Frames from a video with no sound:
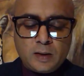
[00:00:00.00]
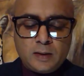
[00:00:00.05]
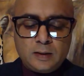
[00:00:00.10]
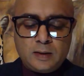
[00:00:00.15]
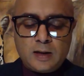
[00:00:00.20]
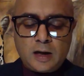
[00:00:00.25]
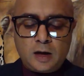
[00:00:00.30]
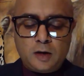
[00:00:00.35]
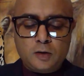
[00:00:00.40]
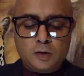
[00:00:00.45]

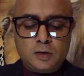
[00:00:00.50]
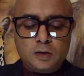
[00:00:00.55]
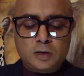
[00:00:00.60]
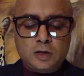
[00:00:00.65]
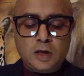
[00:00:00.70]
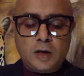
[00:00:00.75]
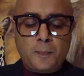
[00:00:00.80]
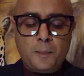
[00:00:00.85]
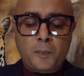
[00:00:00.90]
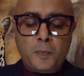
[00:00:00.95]
Now,
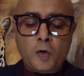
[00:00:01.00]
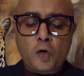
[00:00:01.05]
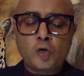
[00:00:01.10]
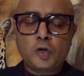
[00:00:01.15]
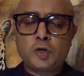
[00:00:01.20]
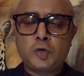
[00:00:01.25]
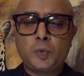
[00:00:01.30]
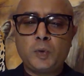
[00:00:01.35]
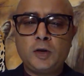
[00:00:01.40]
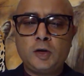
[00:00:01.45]
the
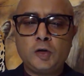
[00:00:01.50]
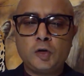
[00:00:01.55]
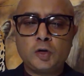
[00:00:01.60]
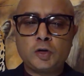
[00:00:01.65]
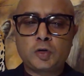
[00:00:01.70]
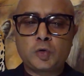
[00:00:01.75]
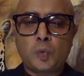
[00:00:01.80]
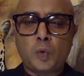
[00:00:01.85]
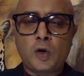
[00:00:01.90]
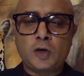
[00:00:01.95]
approach we
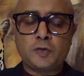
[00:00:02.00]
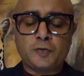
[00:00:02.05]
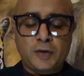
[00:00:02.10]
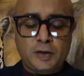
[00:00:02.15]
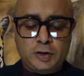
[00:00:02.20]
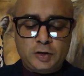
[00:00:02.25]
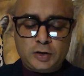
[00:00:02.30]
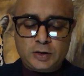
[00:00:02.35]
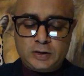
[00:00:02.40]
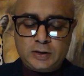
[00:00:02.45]
used was very
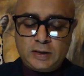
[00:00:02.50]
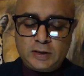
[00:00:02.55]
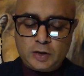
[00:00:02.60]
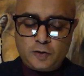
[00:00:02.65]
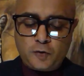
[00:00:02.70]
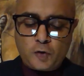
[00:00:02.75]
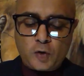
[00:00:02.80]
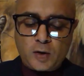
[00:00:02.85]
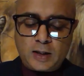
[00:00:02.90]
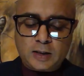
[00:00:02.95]
strategic
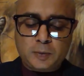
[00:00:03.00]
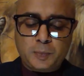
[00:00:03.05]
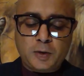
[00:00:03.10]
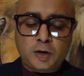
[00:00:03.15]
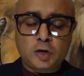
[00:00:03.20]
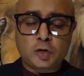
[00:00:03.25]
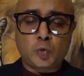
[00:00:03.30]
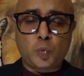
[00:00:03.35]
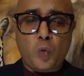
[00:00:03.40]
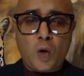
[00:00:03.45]
for us
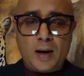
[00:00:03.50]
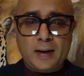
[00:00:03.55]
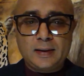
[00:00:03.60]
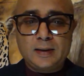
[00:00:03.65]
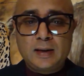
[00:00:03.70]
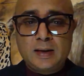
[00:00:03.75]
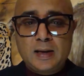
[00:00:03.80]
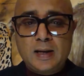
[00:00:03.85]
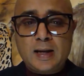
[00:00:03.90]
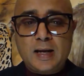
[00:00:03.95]
because
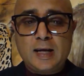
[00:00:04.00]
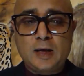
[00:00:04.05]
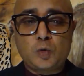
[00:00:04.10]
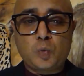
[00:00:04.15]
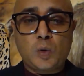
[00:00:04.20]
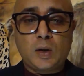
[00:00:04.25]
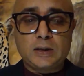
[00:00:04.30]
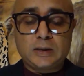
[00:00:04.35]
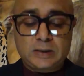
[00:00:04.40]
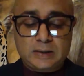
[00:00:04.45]
1, it
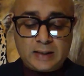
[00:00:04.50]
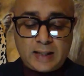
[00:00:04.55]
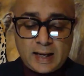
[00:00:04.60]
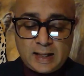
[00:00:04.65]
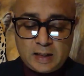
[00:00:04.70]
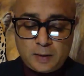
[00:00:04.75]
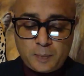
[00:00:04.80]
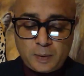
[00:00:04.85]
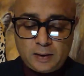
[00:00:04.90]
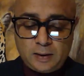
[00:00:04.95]
was
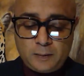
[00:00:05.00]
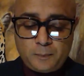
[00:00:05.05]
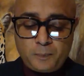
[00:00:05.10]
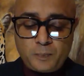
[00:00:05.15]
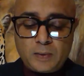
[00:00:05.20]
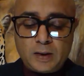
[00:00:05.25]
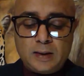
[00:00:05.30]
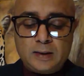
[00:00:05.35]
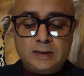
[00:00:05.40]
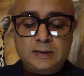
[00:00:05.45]
scalable.
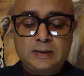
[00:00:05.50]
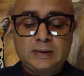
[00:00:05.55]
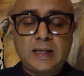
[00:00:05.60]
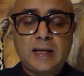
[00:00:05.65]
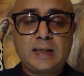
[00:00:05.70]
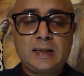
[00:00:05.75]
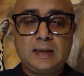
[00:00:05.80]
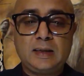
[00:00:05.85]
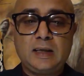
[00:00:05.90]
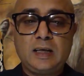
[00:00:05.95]

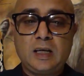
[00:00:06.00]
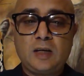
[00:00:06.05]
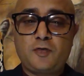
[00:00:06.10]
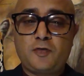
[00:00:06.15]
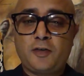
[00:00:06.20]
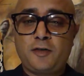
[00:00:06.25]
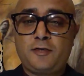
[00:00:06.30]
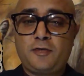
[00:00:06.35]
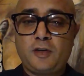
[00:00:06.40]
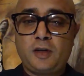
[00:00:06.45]
Secondly, it
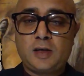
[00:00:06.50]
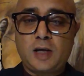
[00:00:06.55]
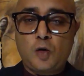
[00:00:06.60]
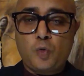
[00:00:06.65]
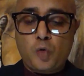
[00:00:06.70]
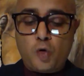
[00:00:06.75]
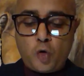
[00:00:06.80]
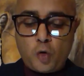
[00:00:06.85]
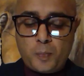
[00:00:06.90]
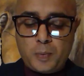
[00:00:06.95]
fulfilled
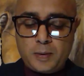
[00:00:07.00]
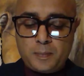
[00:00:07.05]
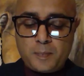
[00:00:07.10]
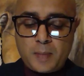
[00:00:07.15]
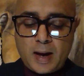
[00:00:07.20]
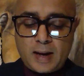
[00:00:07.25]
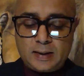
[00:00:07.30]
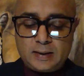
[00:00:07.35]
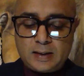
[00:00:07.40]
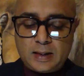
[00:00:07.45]
our open
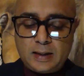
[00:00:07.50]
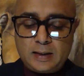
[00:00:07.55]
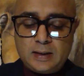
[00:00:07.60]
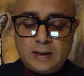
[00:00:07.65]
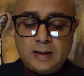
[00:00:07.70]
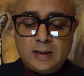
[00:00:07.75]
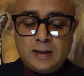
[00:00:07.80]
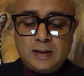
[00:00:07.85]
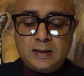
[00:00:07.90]
mandate.